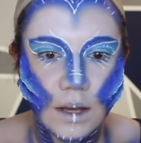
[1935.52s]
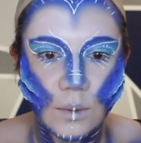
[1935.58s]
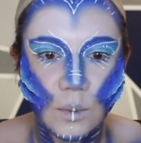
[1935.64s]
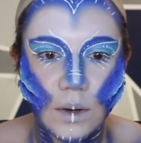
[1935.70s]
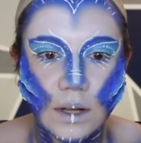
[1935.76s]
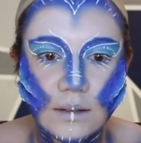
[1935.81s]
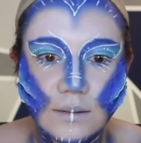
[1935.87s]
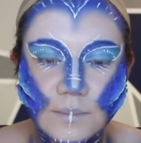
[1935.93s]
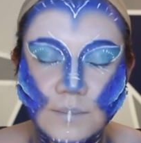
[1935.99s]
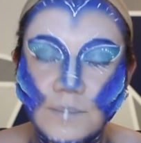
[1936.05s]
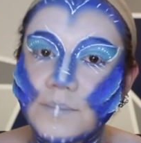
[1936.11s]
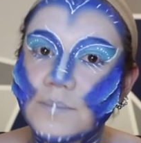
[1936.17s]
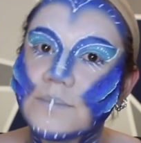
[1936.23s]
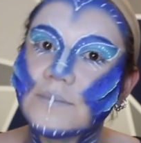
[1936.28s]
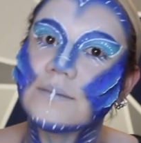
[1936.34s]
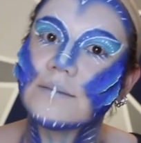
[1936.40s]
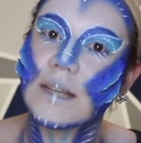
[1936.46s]
Well,
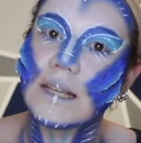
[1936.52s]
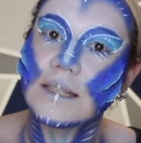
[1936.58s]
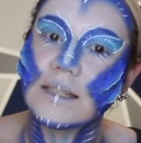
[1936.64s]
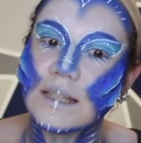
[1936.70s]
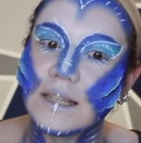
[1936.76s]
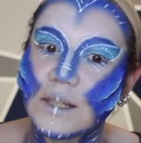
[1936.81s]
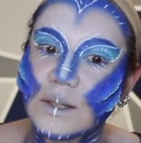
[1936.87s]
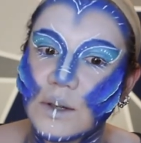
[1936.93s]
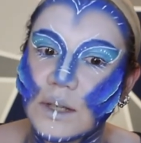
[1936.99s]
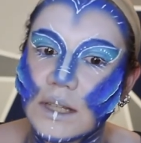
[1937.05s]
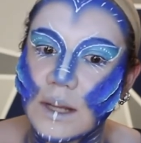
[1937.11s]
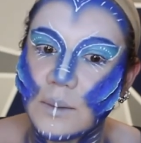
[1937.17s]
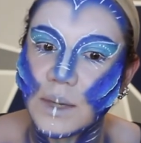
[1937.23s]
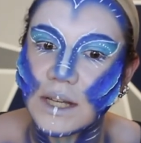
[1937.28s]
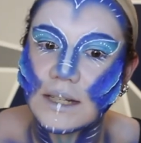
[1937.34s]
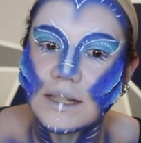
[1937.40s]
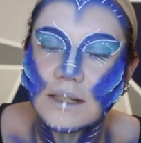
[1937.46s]
see you in a
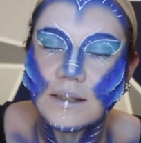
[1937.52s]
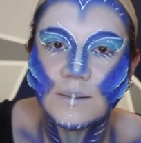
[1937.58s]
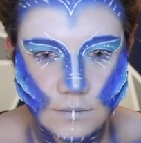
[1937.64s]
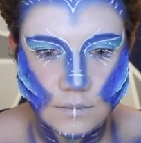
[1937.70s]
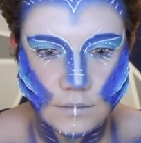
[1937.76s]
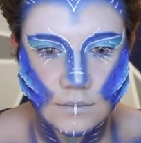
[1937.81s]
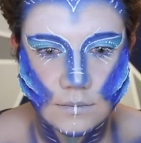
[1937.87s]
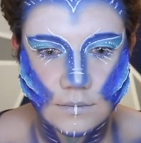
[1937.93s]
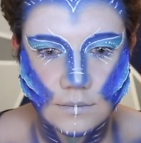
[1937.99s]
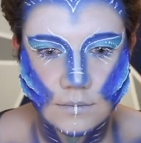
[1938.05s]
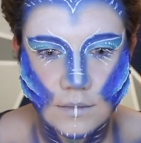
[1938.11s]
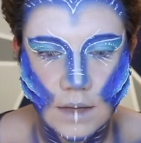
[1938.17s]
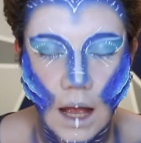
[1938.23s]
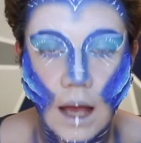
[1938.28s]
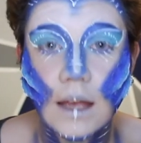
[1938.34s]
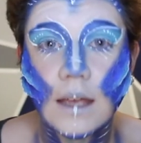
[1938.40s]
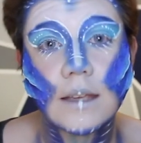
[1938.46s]
bit.
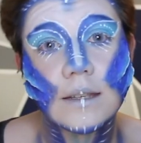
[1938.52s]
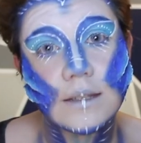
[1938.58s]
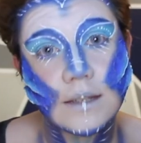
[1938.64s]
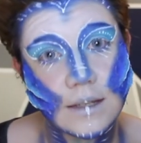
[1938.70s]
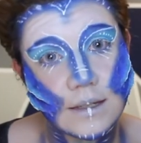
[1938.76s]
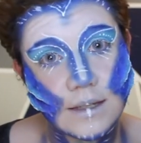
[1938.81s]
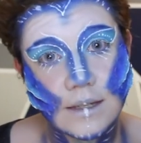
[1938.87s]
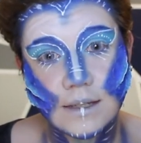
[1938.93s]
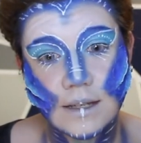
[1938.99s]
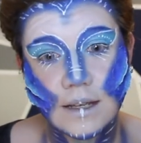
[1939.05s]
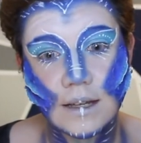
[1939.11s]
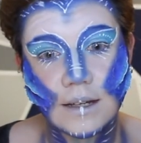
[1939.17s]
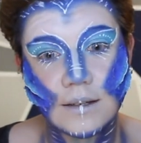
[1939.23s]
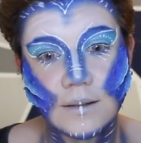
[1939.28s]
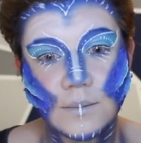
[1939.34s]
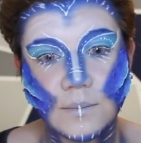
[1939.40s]
I guess this is it.